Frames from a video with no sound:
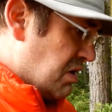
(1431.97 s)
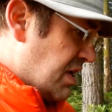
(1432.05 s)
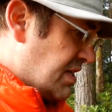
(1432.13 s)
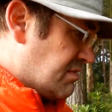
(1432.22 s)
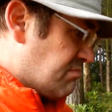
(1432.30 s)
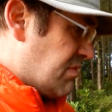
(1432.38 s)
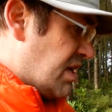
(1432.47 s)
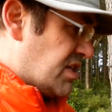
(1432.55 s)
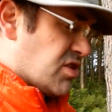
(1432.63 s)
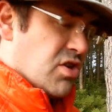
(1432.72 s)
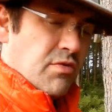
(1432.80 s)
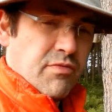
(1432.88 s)

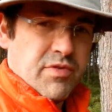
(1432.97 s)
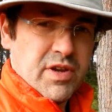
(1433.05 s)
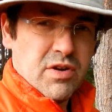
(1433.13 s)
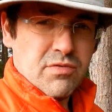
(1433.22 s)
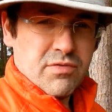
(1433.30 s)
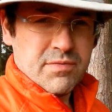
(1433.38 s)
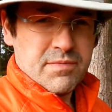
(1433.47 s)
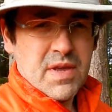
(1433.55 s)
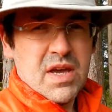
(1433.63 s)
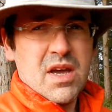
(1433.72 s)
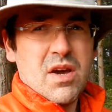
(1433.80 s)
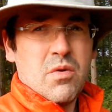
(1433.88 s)
it's comfy enough.
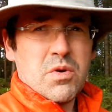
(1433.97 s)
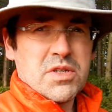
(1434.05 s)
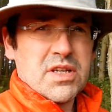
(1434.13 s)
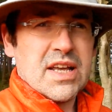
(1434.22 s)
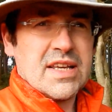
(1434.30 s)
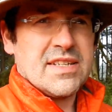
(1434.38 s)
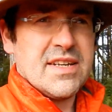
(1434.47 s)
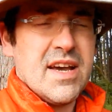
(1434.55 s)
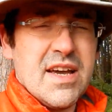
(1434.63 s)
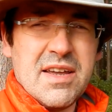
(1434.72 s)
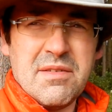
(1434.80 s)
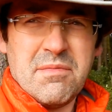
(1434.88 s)
Wasn't last
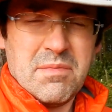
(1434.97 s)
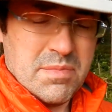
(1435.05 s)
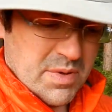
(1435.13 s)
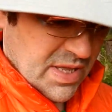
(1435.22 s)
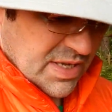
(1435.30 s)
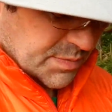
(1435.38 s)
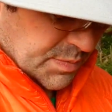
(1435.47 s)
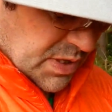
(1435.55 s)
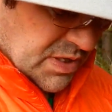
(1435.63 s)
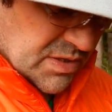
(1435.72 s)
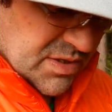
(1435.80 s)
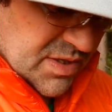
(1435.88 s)
night, but that's
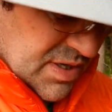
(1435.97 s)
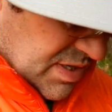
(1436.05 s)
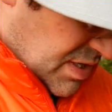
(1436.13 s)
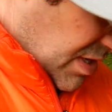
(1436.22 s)
because